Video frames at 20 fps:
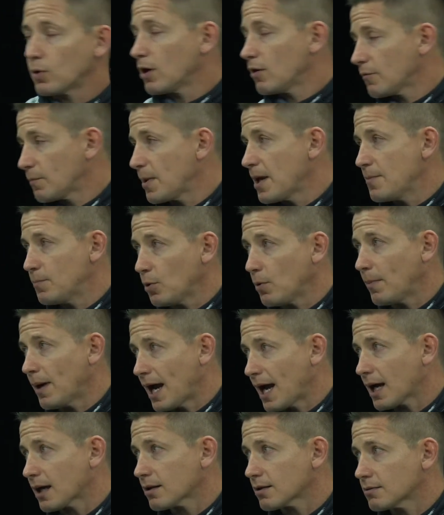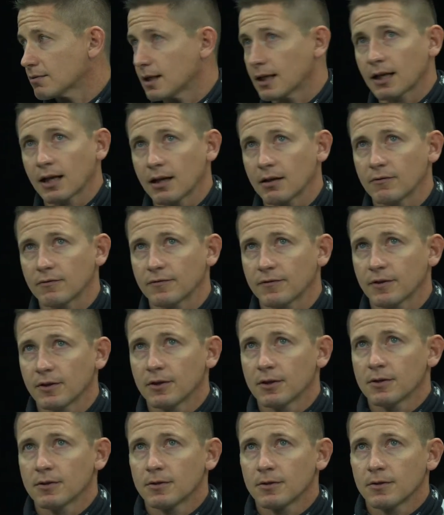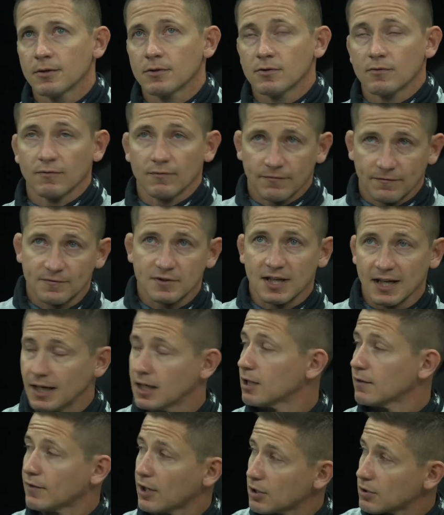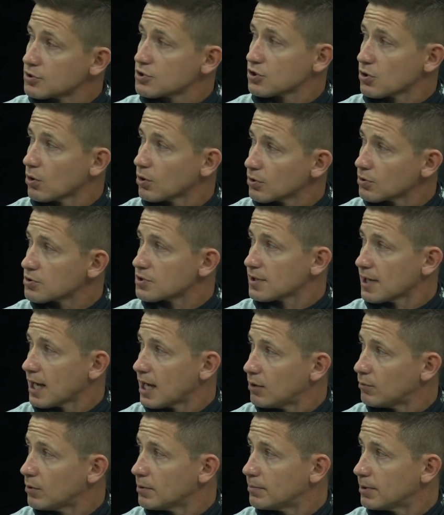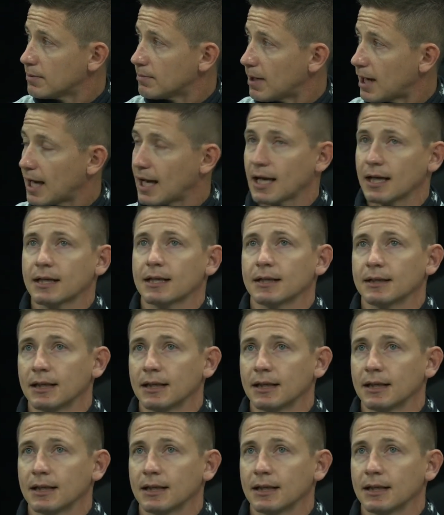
people back that have 10 of our starters now would be back,